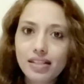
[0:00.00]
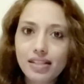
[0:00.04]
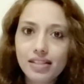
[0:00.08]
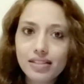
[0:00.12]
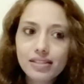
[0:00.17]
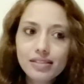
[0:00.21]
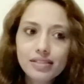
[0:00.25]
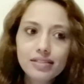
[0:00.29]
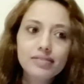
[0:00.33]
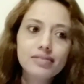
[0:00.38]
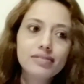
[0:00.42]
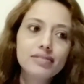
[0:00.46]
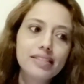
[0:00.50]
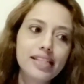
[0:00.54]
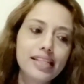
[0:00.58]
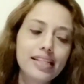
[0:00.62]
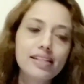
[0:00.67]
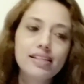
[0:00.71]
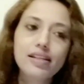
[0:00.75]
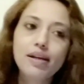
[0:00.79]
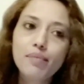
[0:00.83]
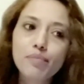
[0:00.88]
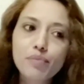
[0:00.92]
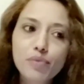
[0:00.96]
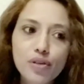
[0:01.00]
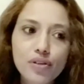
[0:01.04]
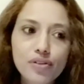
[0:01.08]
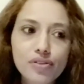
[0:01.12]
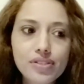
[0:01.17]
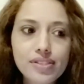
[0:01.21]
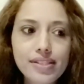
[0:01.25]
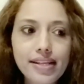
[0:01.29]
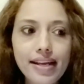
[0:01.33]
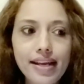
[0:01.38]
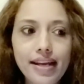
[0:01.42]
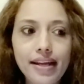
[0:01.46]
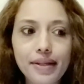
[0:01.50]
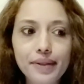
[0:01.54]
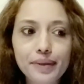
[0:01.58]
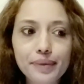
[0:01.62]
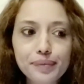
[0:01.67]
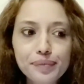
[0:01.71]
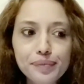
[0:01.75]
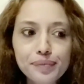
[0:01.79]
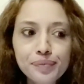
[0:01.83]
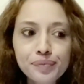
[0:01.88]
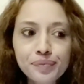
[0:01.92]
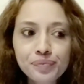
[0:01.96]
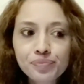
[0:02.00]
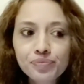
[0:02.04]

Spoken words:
learned, like numbers and